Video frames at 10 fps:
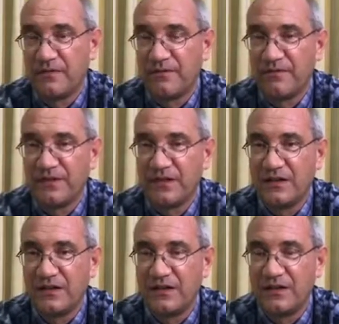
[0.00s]

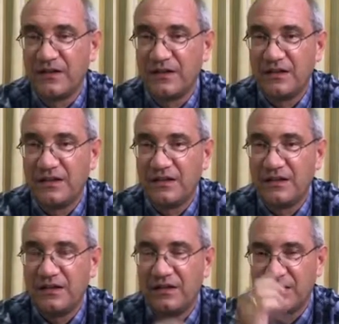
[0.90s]

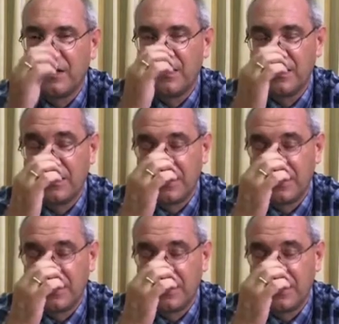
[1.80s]
(no one is talking)